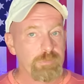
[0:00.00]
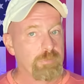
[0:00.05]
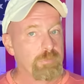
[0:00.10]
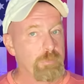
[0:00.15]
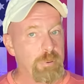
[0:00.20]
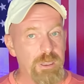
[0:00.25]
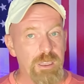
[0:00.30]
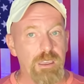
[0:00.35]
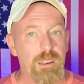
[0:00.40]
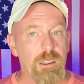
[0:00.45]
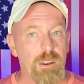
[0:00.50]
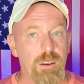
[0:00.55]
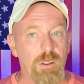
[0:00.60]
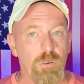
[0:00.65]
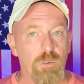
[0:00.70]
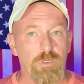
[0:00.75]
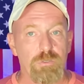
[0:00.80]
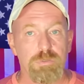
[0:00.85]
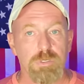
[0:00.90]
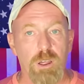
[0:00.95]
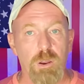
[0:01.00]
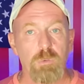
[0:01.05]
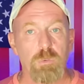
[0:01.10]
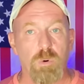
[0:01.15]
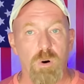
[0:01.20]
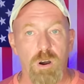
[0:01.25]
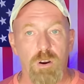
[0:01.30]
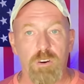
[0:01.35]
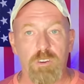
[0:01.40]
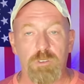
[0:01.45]
being in those
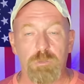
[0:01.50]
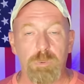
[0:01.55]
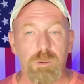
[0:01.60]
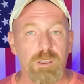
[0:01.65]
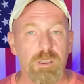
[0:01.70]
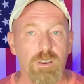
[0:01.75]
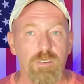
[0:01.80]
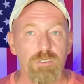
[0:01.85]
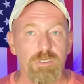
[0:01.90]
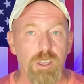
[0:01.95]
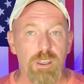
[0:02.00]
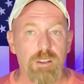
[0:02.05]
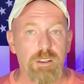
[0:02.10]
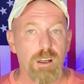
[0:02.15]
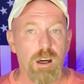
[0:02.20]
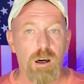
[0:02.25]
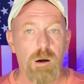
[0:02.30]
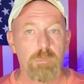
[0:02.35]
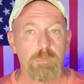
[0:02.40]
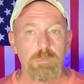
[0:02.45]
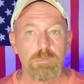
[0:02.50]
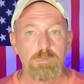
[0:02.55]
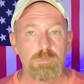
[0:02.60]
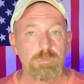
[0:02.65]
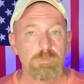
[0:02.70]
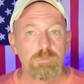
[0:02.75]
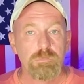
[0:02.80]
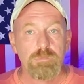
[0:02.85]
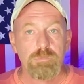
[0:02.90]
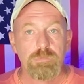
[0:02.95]
floodwaters because they come
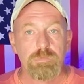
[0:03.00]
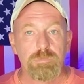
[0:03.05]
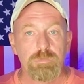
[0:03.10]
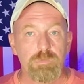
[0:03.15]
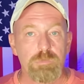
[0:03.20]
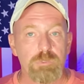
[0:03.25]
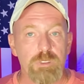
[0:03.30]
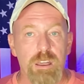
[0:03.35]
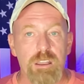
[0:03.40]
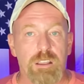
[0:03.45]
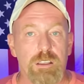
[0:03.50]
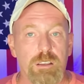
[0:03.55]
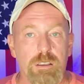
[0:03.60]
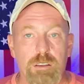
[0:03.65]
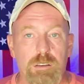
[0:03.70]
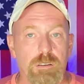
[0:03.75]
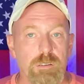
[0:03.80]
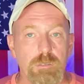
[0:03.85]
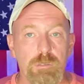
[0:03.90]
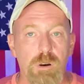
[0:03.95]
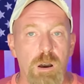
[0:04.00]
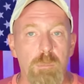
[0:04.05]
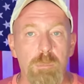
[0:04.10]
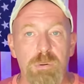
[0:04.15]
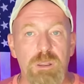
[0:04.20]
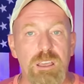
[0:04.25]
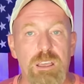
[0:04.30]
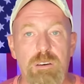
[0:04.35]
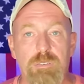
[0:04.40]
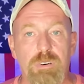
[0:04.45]
like a
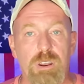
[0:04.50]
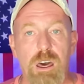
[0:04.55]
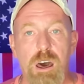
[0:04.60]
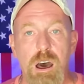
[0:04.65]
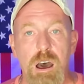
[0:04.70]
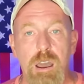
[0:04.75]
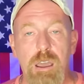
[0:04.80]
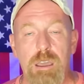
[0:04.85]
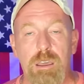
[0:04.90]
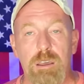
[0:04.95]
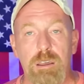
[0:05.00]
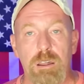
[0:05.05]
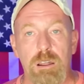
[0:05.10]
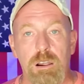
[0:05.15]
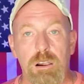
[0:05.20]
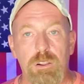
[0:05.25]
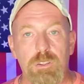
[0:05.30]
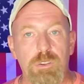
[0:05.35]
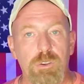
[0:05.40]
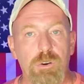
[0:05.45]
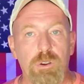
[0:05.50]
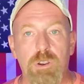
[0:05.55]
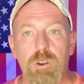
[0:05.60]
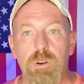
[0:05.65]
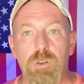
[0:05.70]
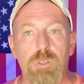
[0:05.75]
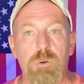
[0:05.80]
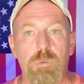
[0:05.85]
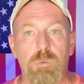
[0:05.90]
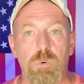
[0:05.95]
blink of an eye. You'll
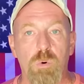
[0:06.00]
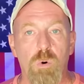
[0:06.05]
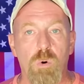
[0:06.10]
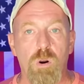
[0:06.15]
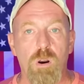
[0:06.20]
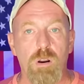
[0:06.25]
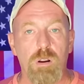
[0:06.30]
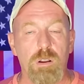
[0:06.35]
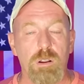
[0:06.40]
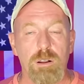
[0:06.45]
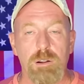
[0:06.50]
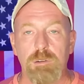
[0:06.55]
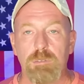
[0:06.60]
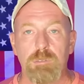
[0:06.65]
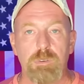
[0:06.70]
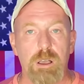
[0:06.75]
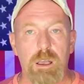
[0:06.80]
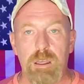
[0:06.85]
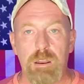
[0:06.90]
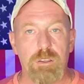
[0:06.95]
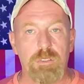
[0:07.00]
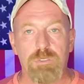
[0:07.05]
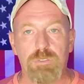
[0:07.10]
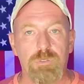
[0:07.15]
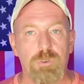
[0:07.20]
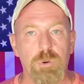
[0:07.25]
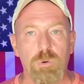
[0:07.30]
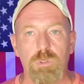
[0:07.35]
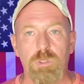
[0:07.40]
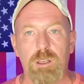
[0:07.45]
hear the roar and it's
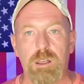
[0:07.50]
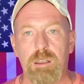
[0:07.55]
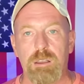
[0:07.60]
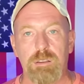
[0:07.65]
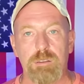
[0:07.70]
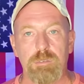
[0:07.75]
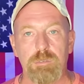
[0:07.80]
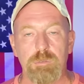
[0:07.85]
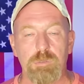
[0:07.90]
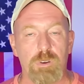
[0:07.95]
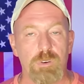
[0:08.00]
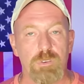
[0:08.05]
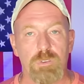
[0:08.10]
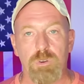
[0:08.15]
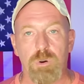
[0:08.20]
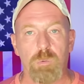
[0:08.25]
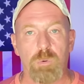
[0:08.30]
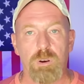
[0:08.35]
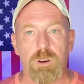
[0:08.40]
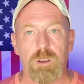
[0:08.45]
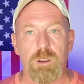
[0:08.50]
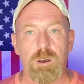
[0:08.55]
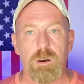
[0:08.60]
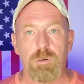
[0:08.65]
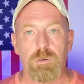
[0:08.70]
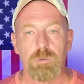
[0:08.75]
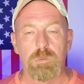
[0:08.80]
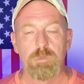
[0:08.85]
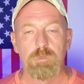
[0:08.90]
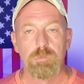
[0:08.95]
too late. There's nowhere to
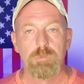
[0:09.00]
go.